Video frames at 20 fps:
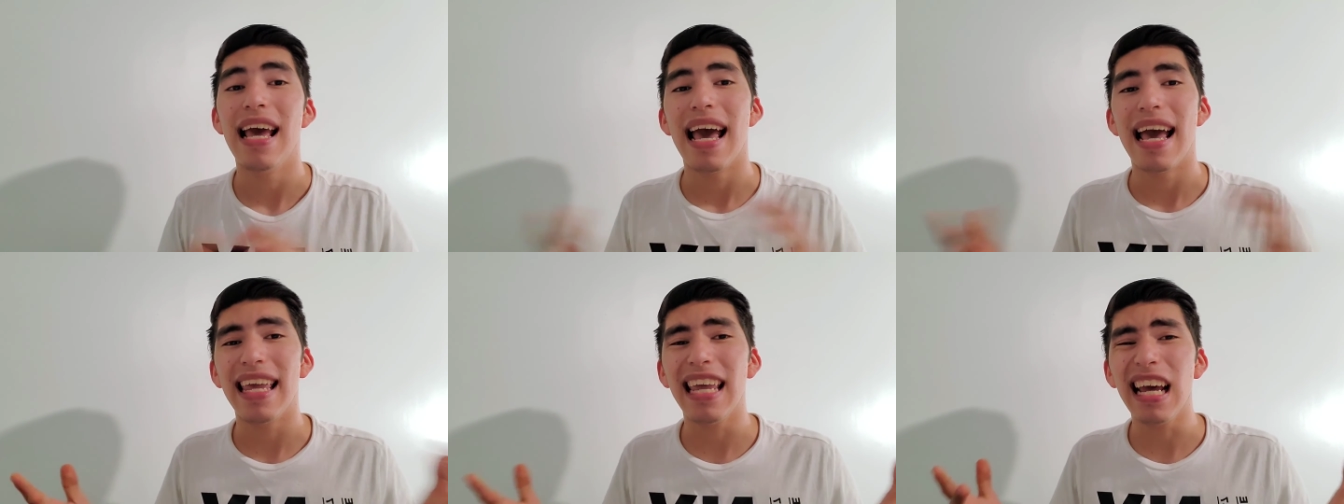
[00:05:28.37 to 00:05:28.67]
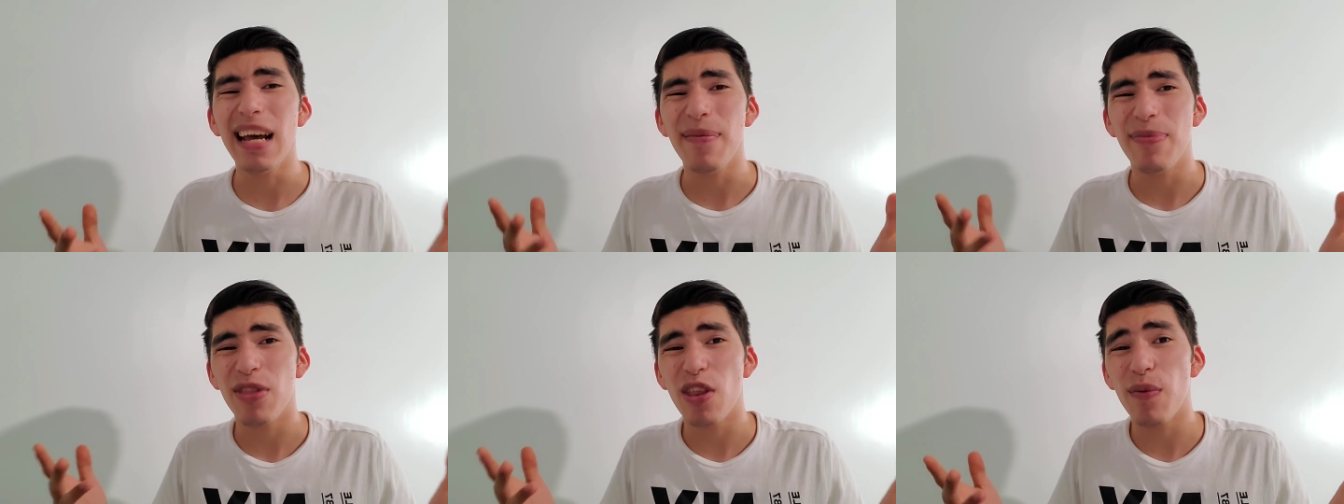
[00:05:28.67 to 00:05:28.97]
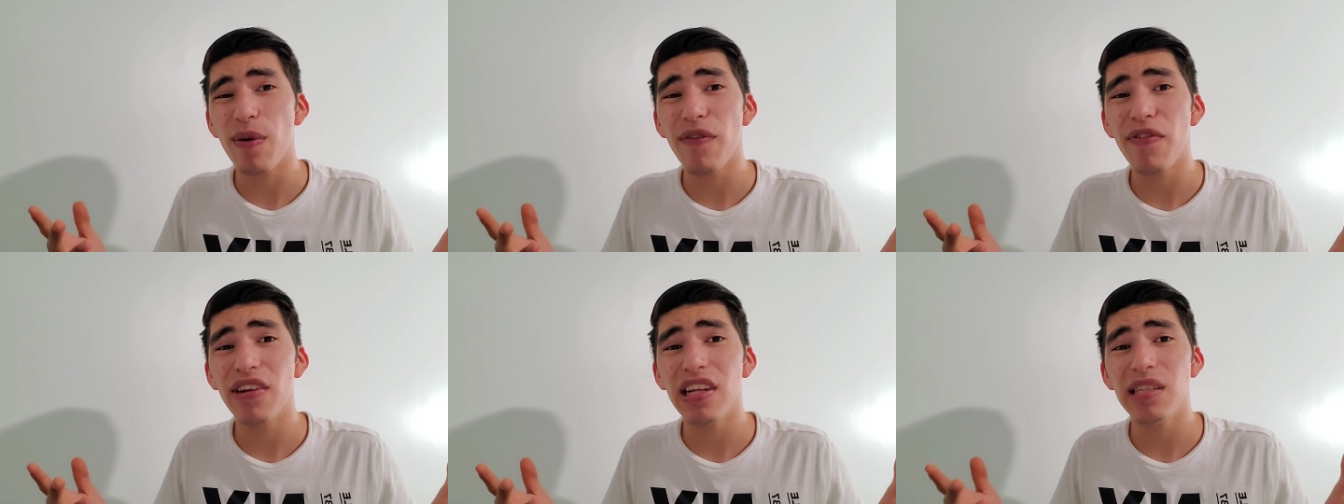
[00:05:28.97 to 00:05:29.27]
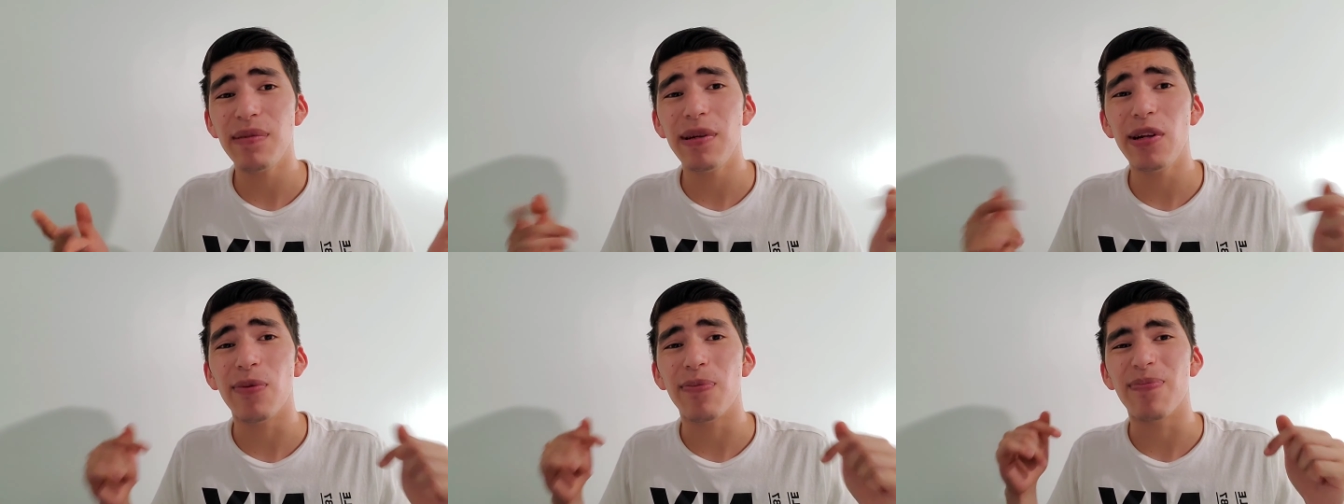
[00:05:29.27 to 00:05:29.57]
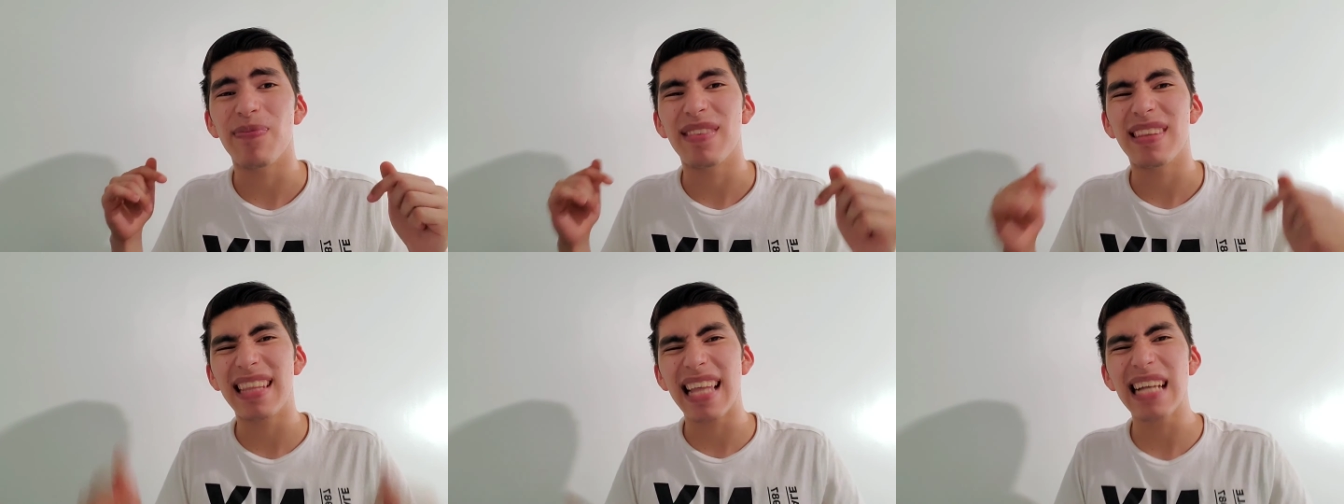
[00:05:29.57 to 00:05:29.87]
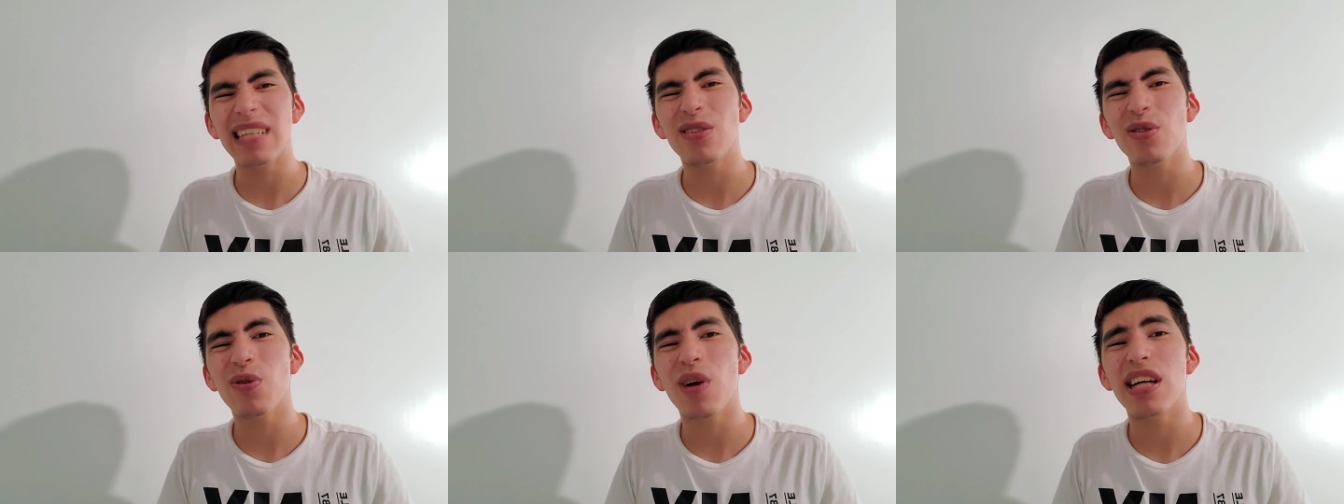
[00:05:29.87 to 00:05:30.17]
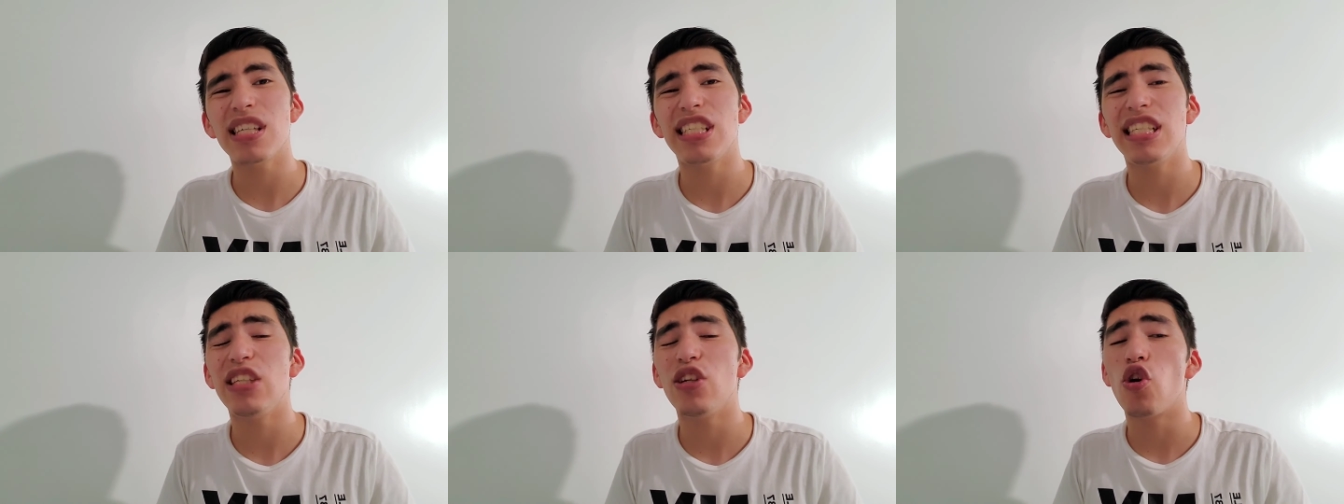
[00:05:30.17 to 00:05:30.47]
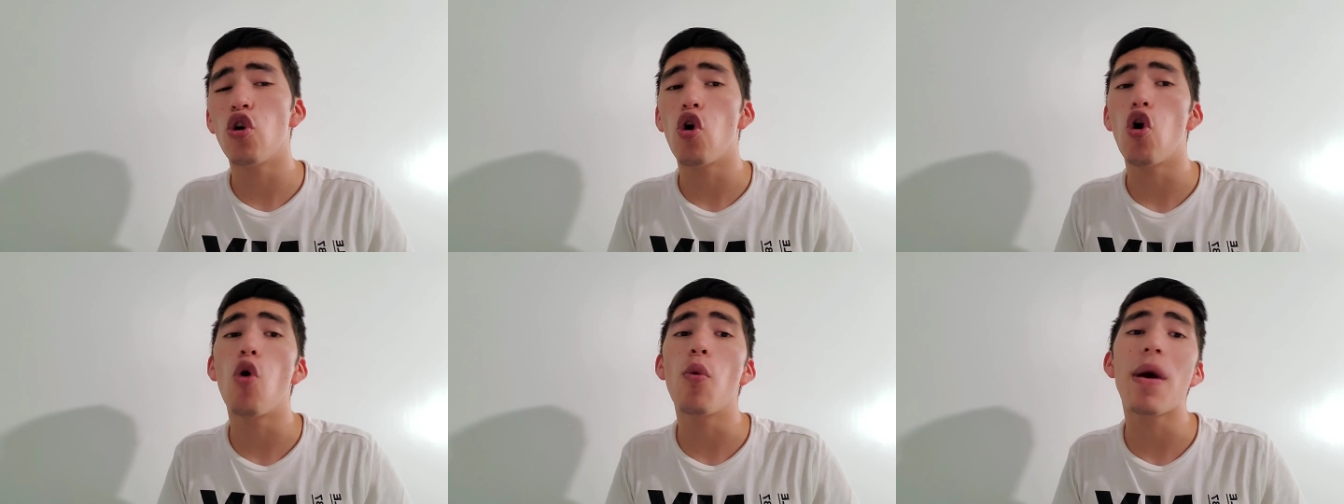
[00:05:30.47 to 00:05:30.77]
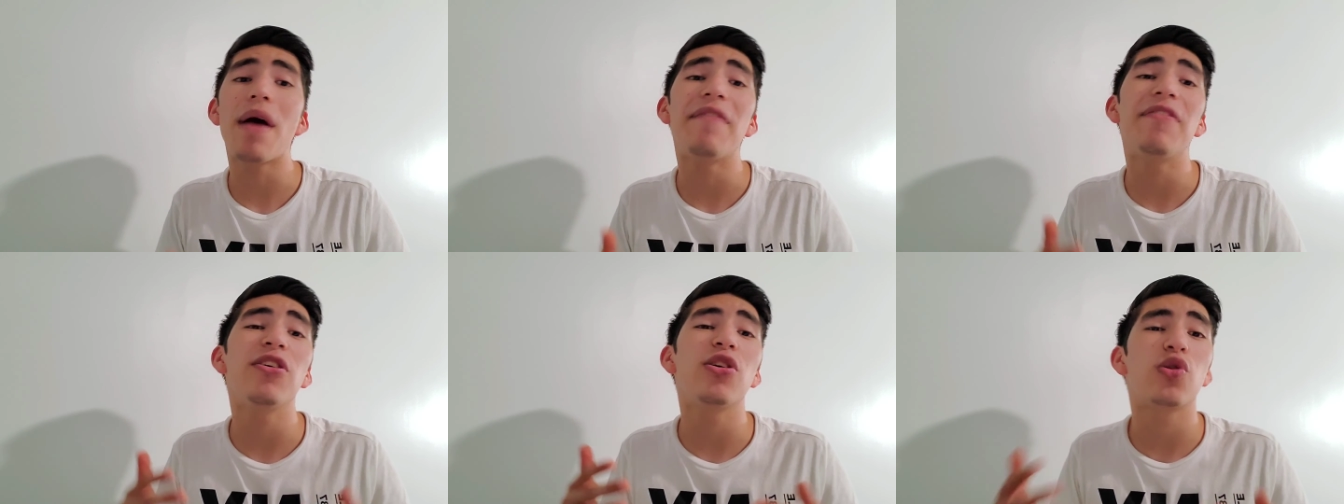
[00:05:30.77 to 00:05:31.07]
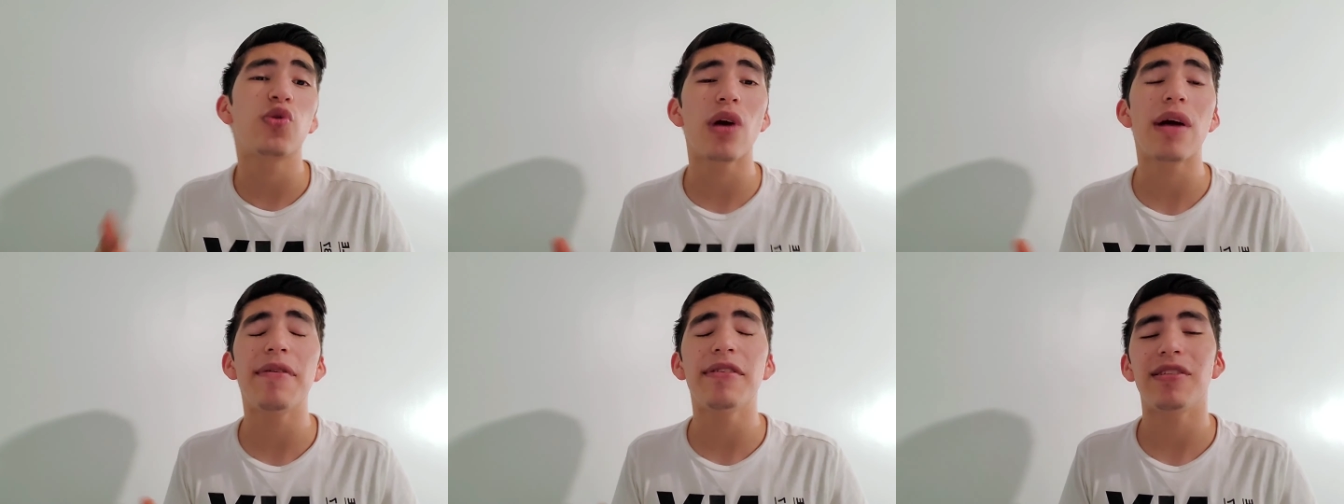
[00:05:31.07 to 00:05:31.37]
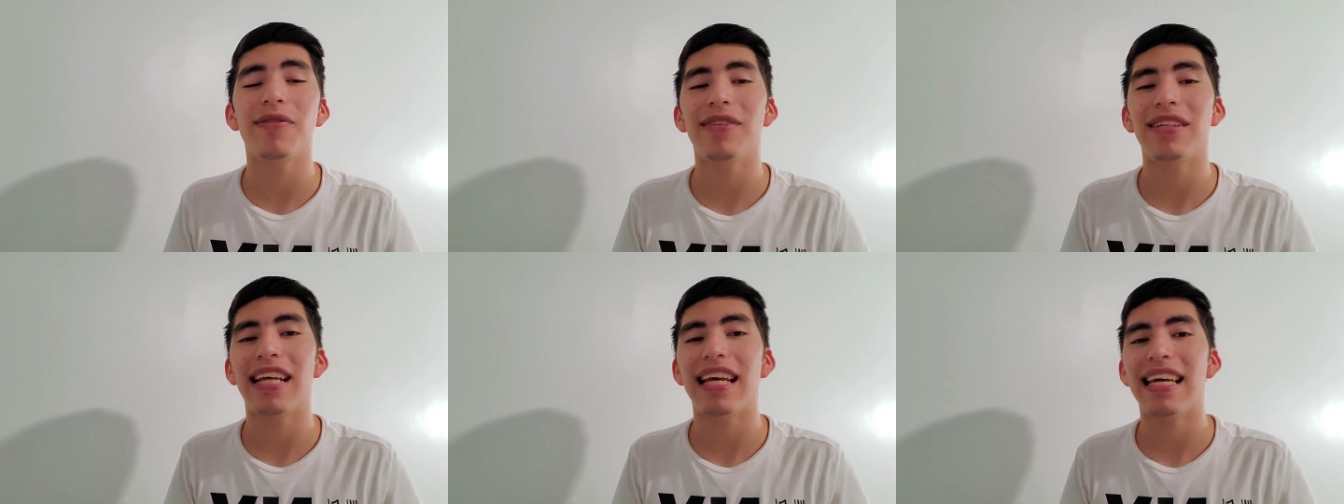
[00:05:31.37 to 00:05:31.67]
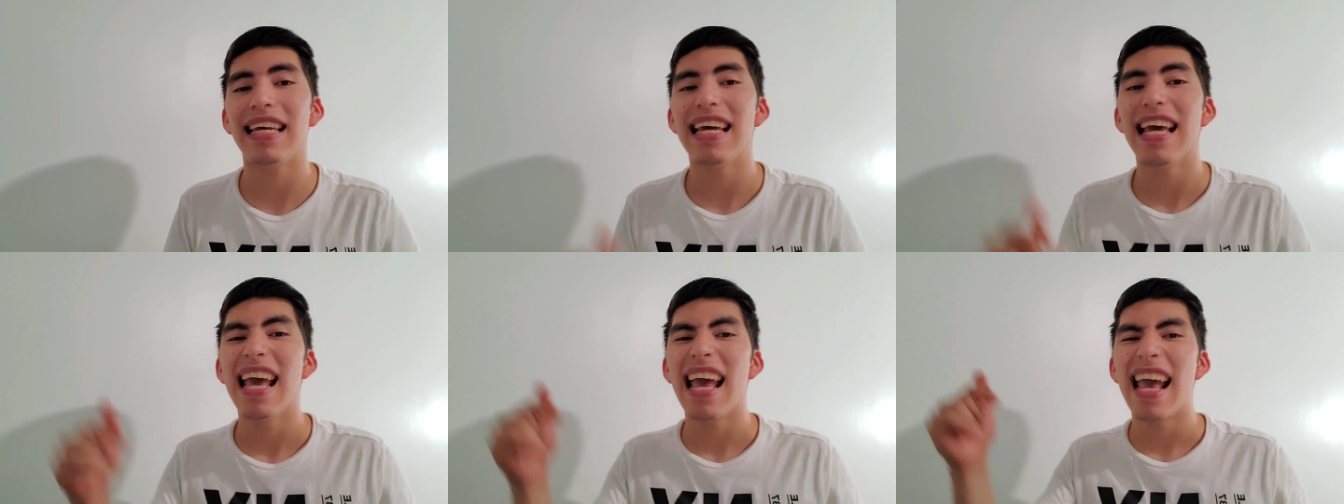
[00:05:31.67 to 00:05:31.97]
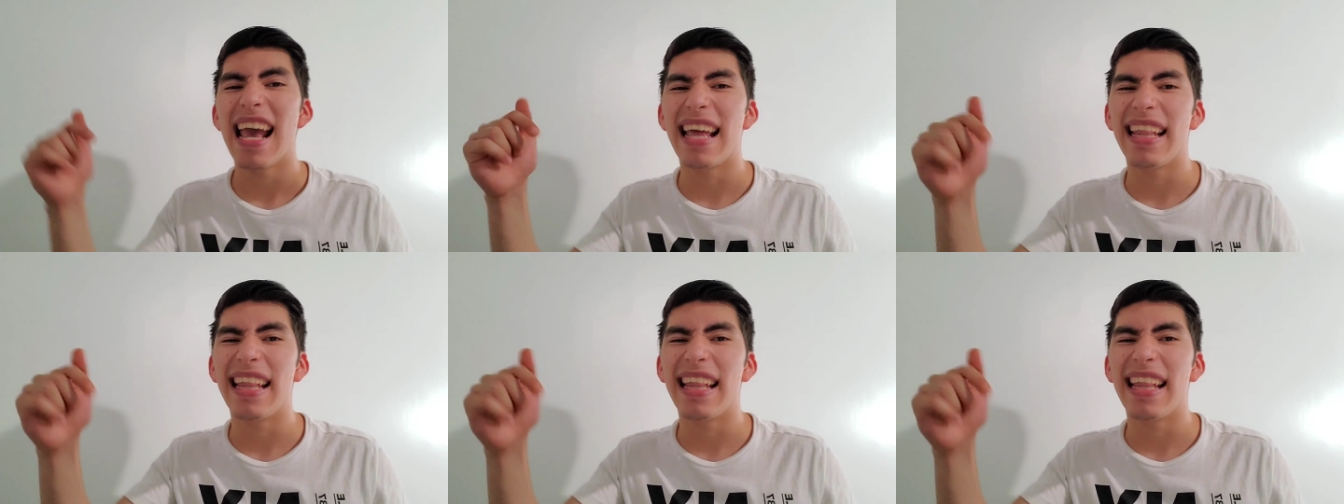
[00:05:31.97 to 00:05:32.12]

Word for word: And yeah, that'll be for this video. Thanks for watching. Hope you have a great rest of your day.